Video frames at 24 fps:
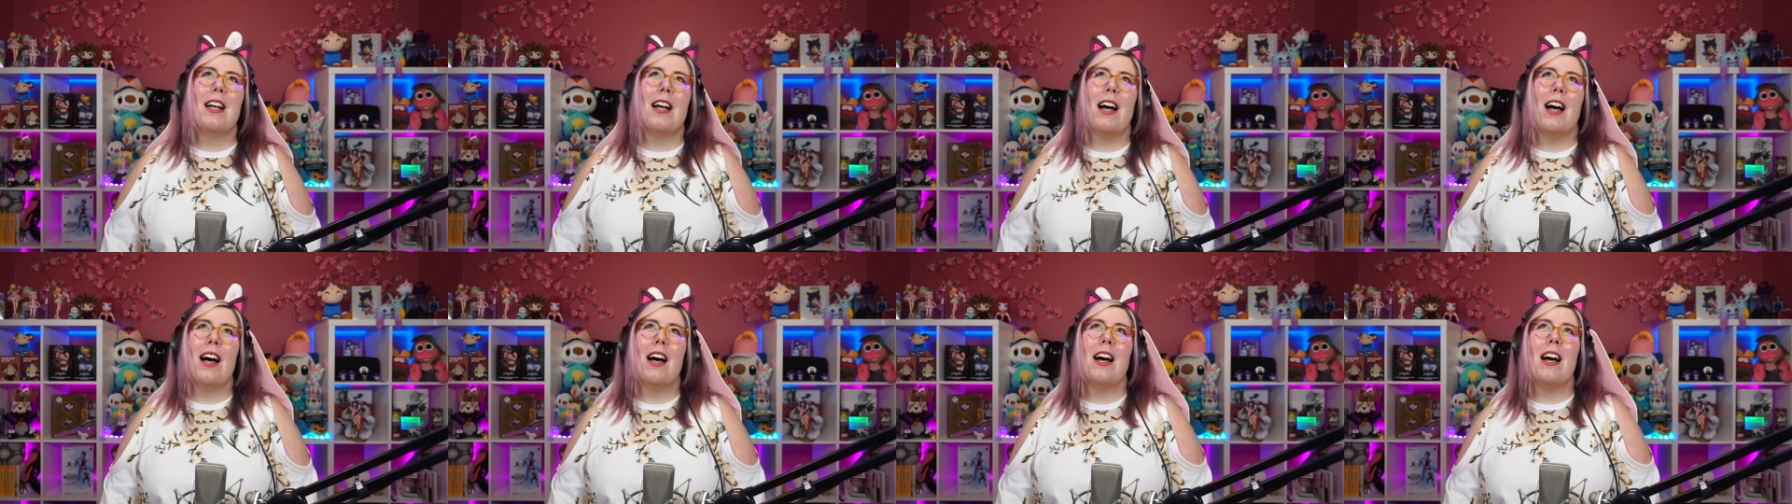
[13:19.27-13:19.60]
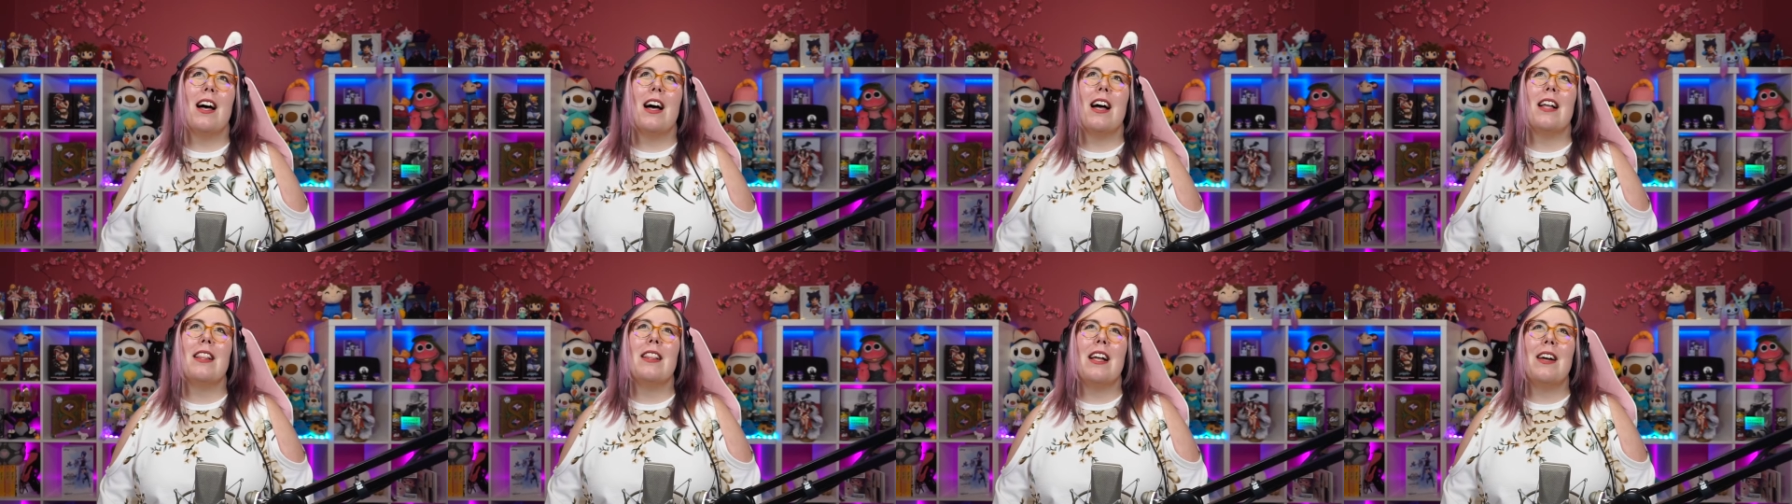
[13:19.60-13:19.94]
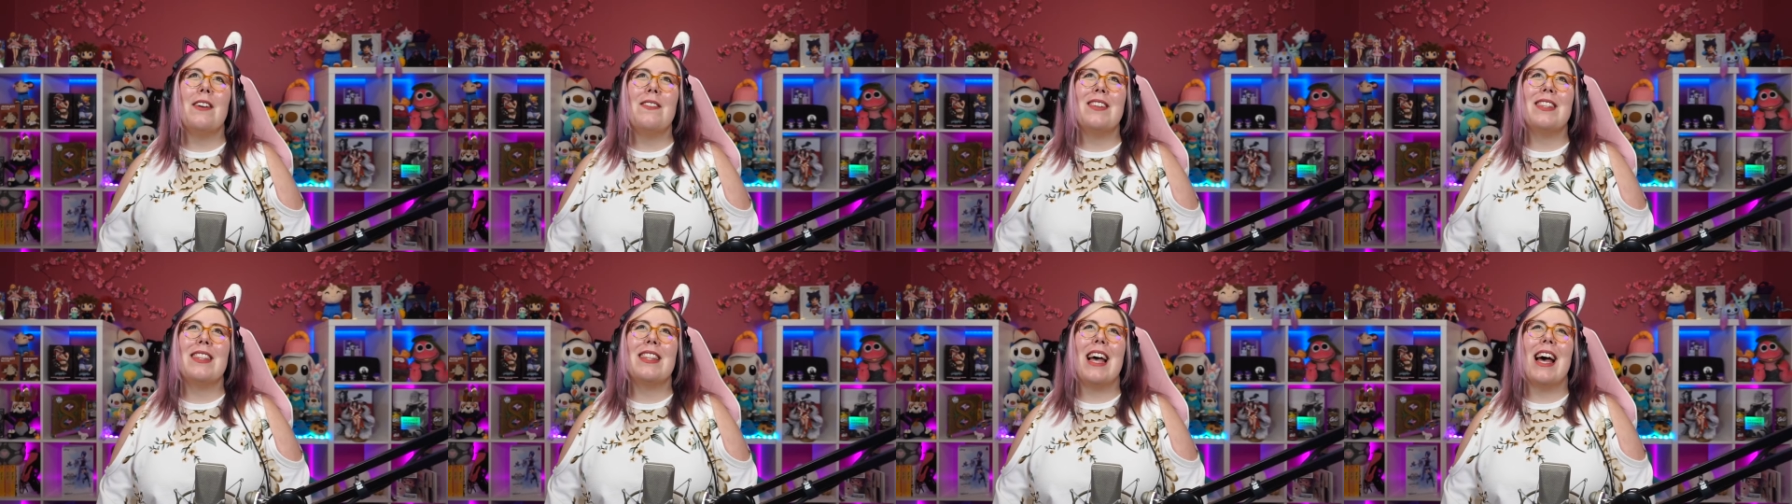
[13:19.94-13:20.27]
Uh, along
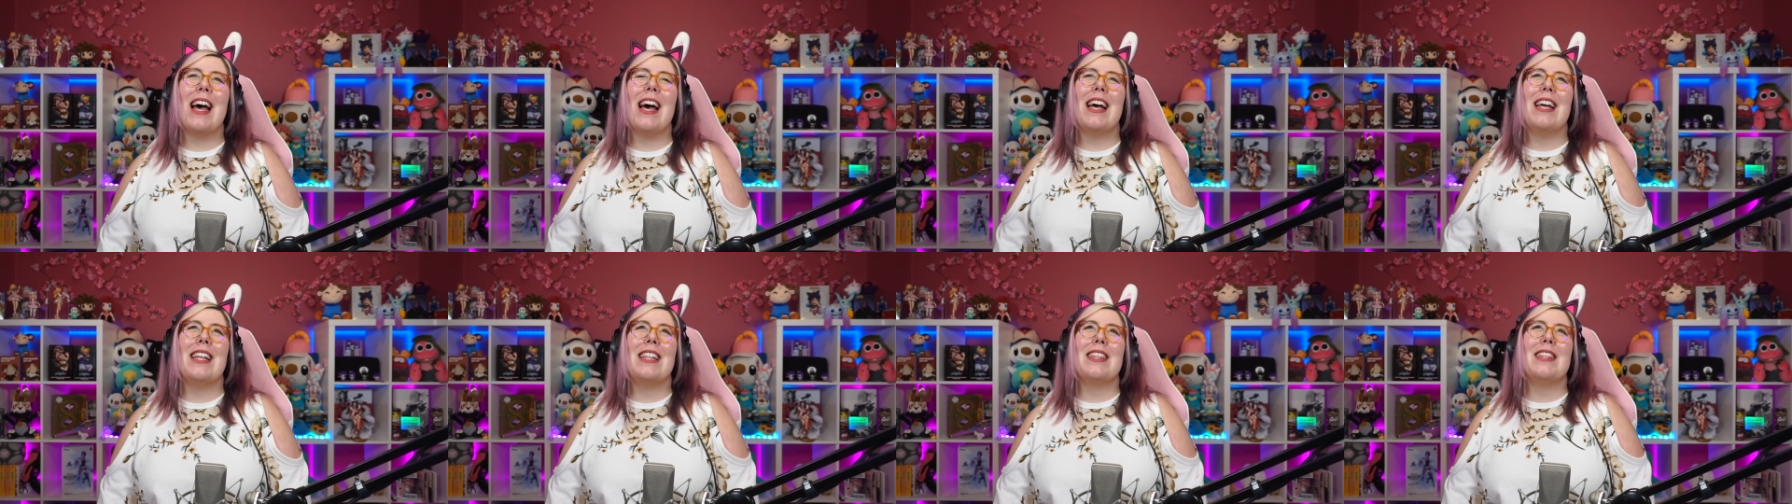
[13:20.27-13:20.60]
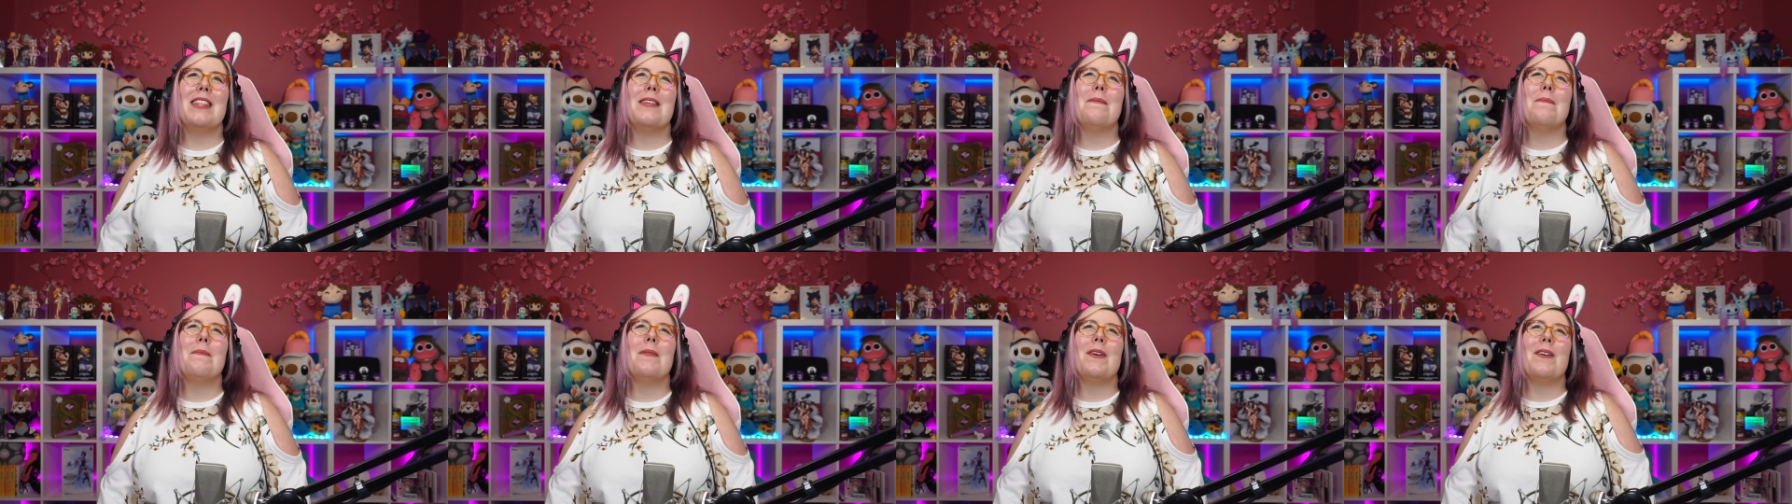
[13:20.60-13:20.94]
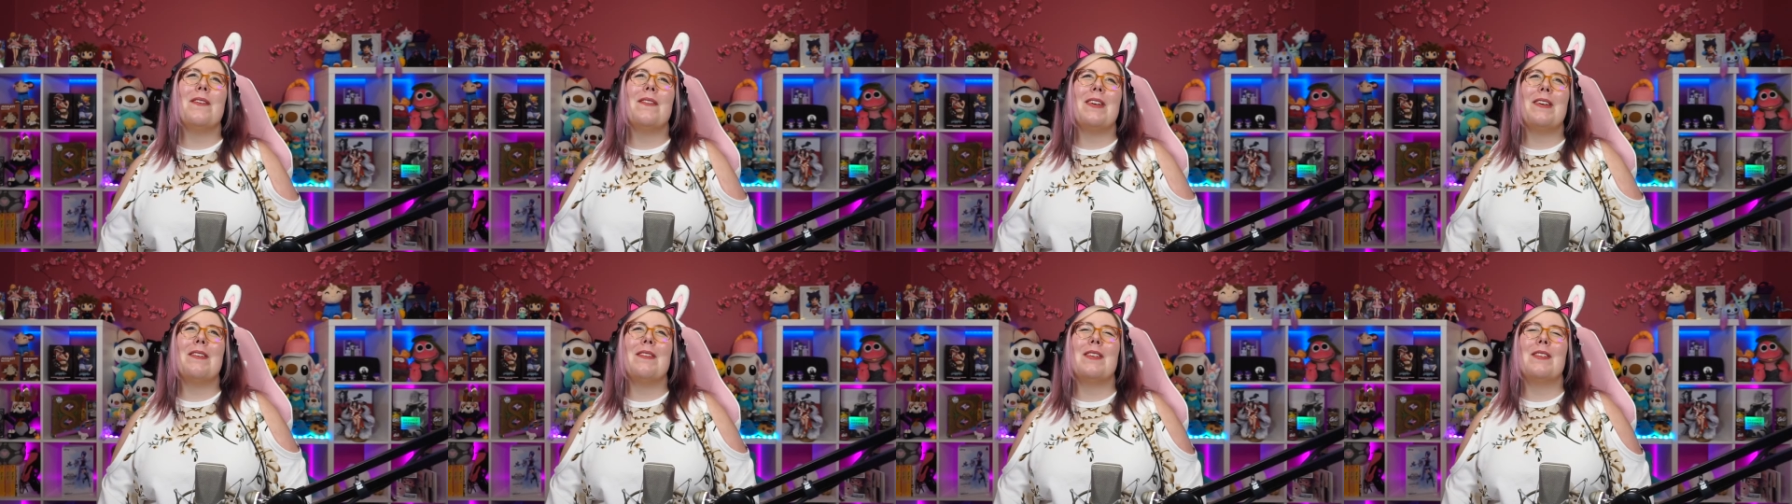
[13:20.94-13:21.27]
with that, the
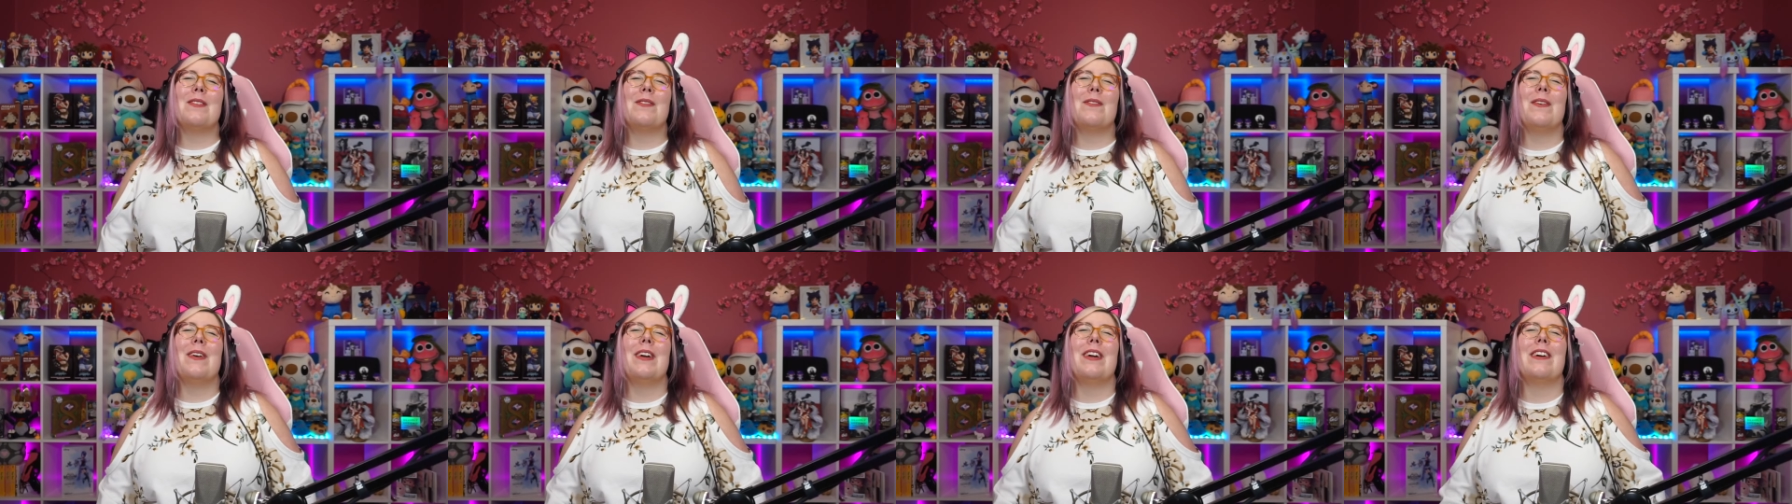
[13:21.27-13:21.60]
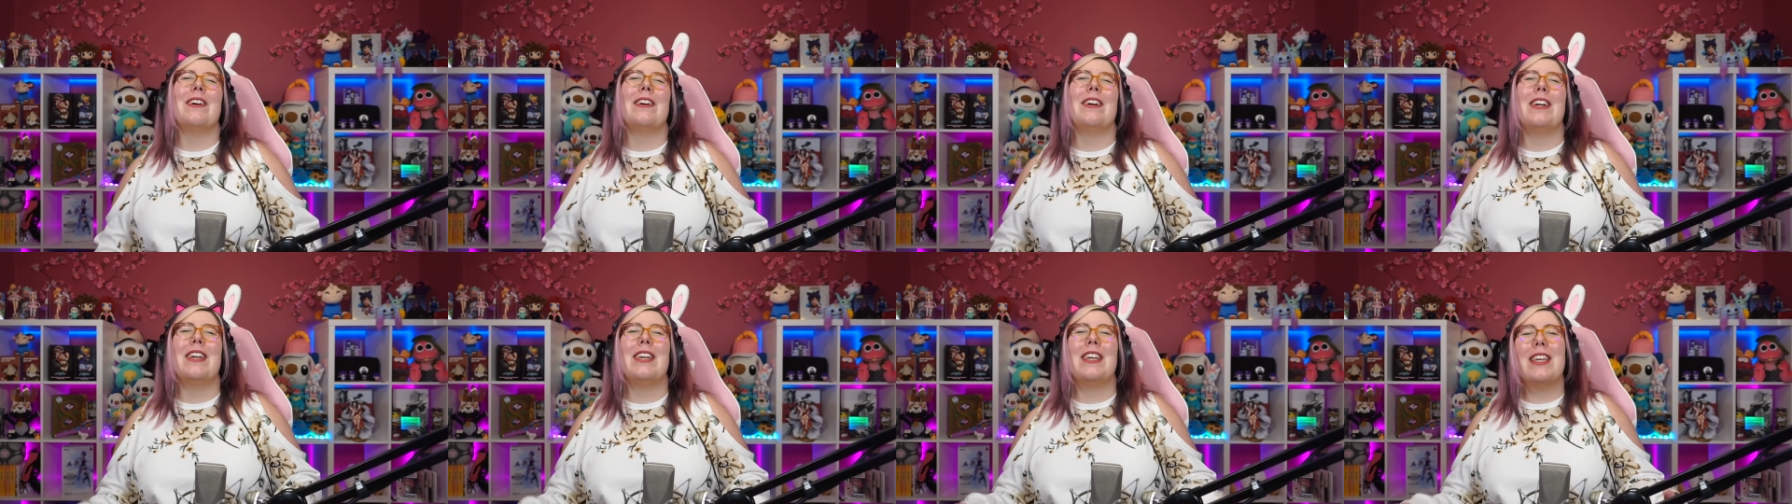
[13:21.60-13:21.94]
movie was very